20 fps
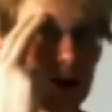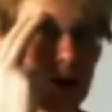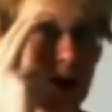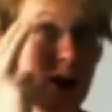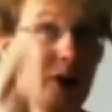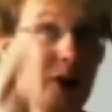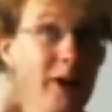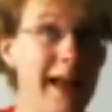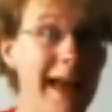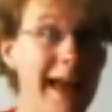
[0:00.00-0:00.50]

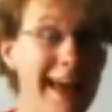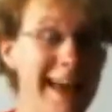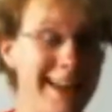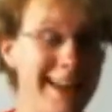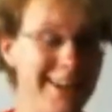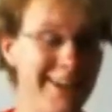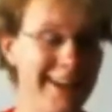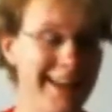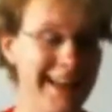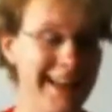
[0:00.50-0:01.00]
Oh, hey,
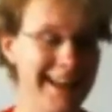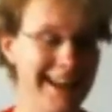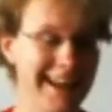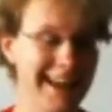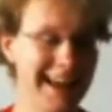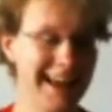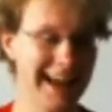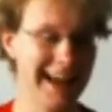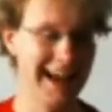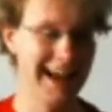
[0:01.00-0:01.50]
internet.
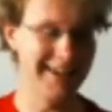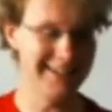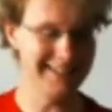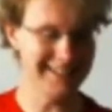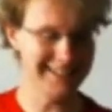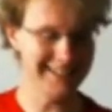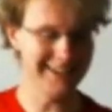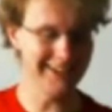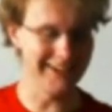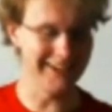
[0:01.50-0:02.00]
How's
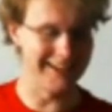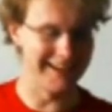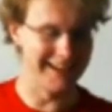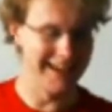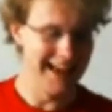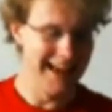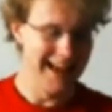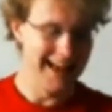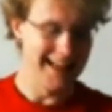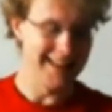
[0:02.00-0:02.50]
it going?
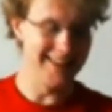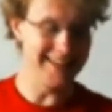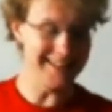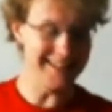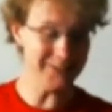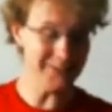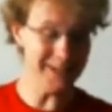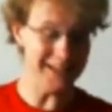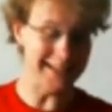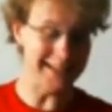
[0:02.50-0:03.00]

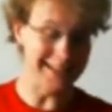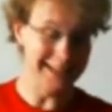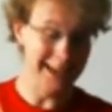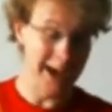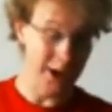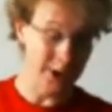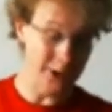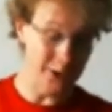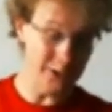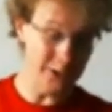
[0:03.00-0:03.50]
This week,
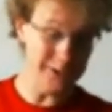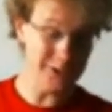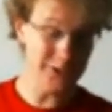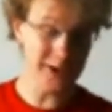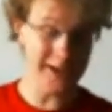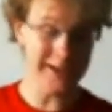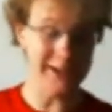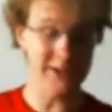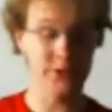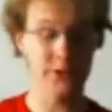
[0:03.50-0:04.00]
Google is
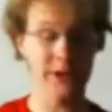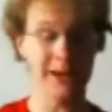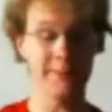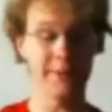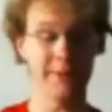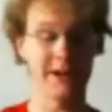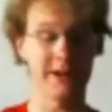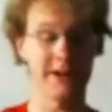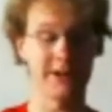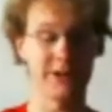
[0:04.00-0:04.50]
trying to
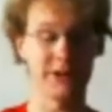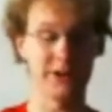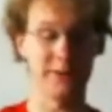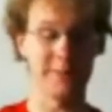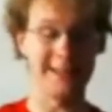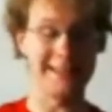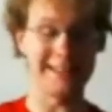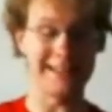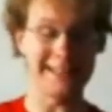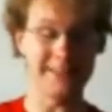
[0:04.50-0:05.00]
trademark a term
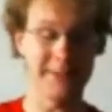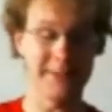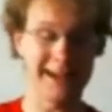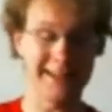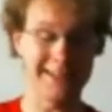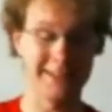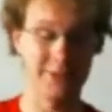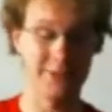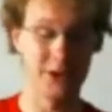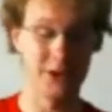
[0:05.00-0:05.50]
that dates
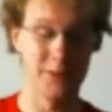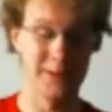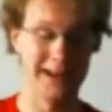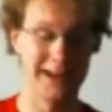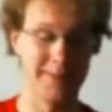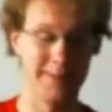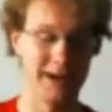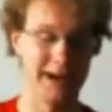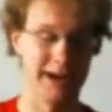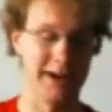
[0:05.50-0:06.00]
back to the Roman
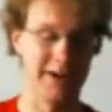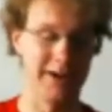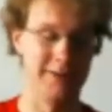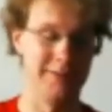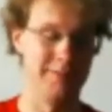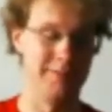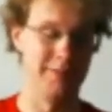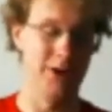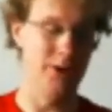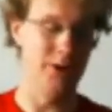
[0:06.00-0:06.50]
Empire.
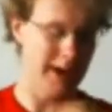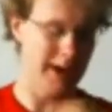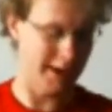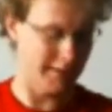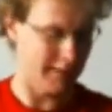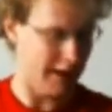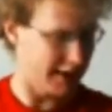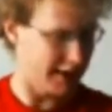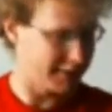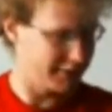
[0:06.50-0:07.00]
Okay,
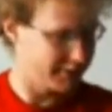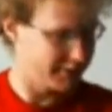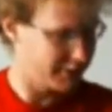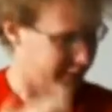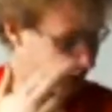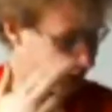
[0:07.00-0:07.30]
glass.